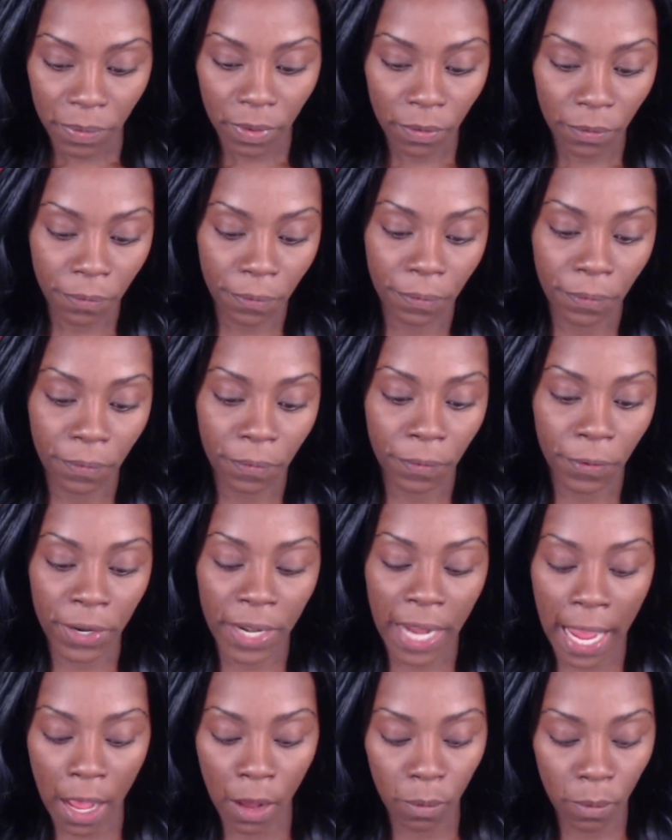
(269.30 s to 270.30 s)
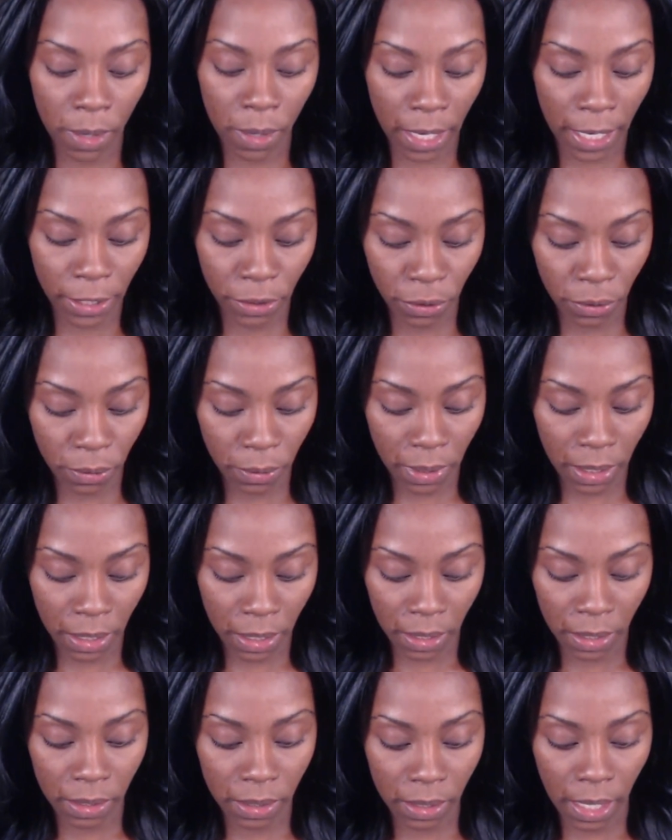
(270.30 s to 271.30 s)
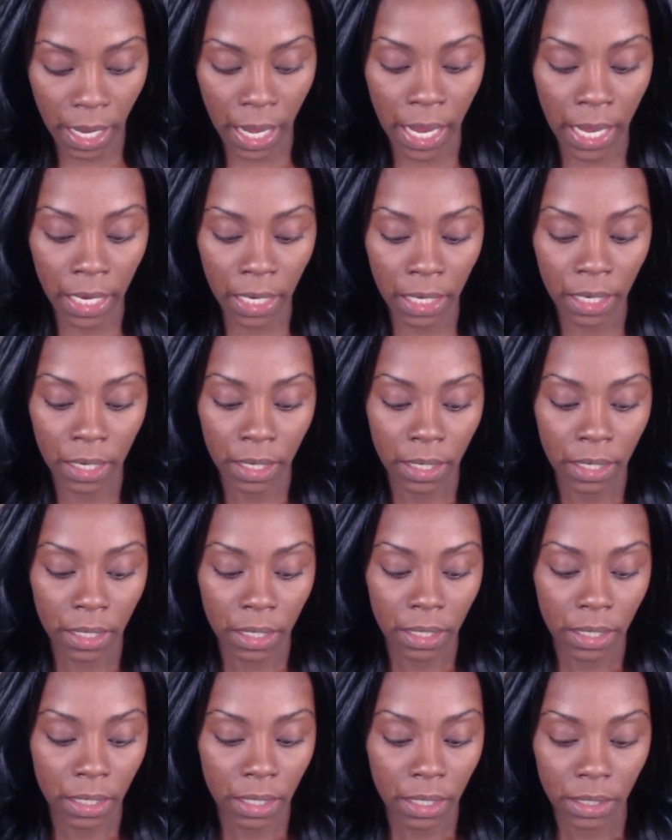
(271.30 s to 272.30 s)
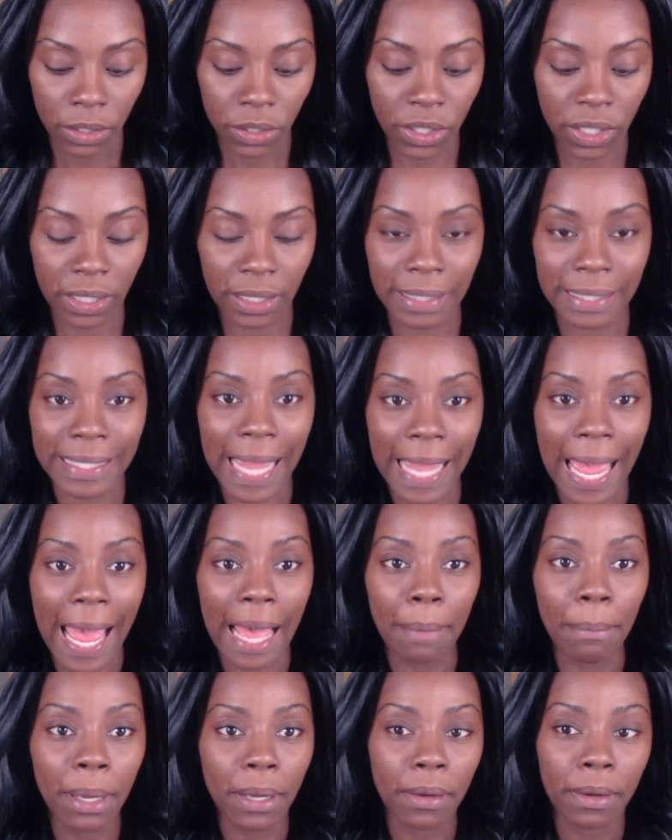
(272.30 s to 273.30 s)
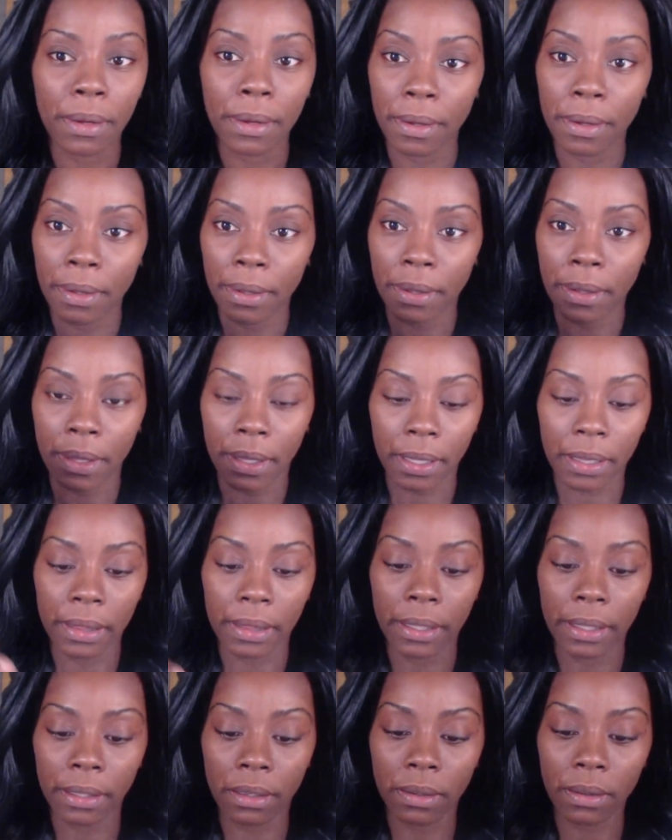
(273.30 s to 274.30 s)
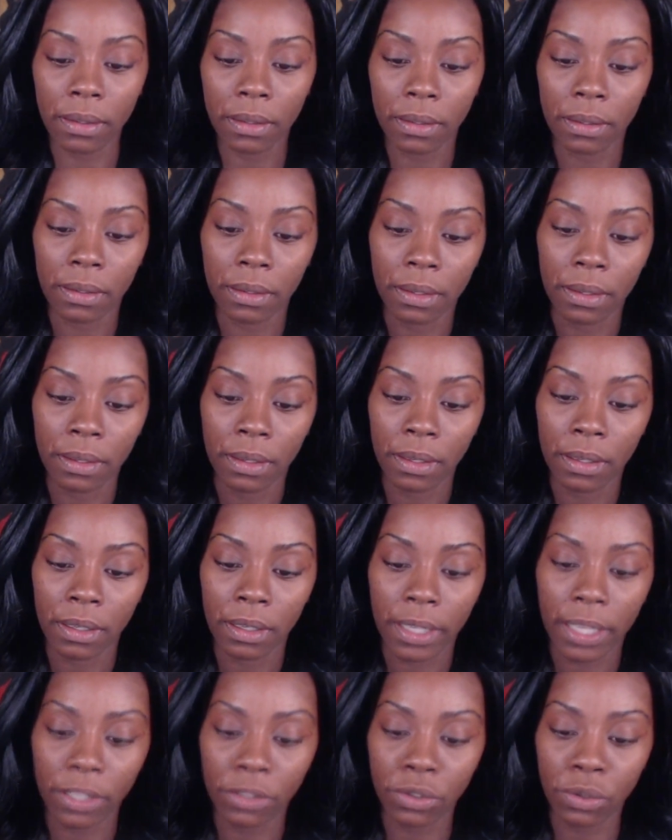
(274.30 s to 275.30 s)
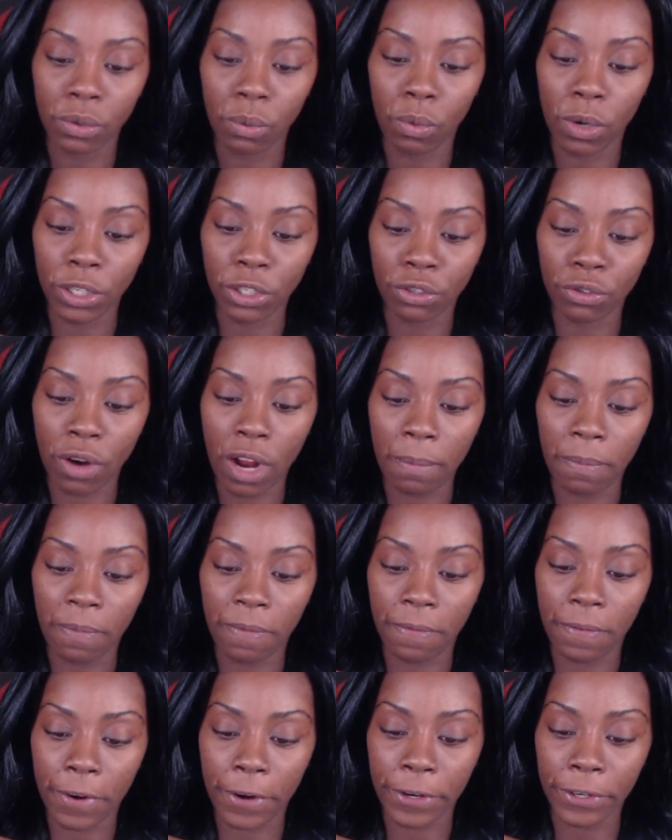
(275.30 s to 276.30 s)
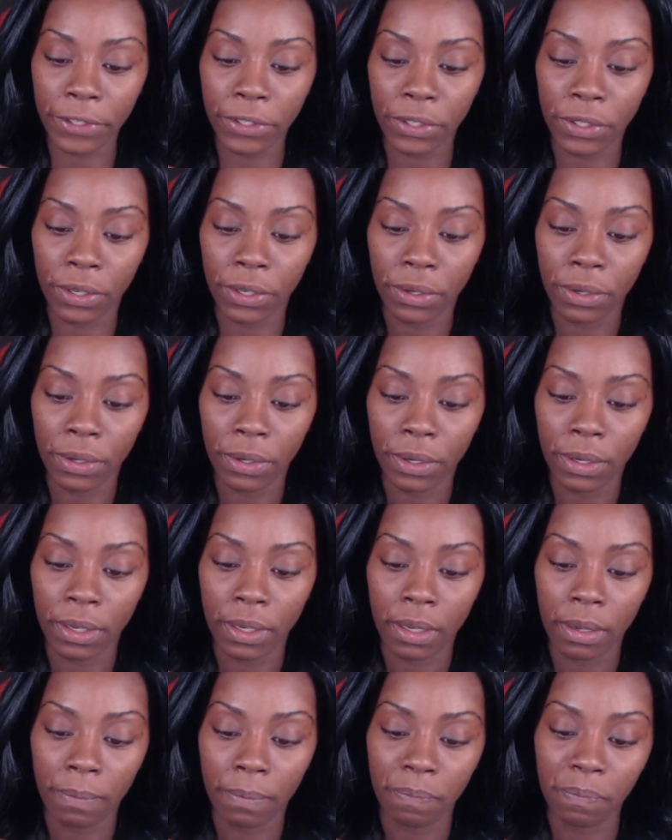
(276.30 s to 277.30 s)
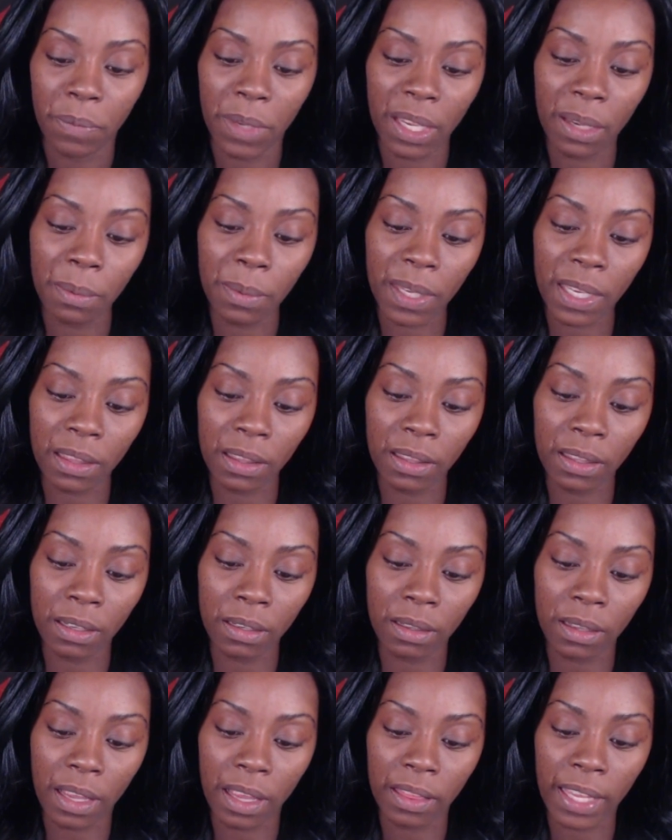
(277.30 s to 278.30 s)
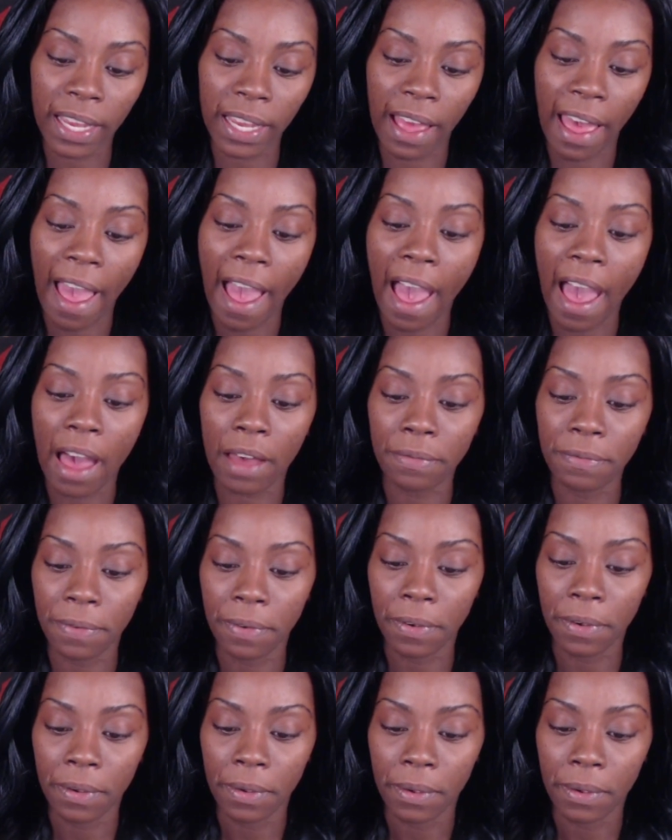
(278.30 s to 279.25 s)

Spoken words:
for now, what I do is I just dab a little. I'll do one drop first, maybe a little, like a half,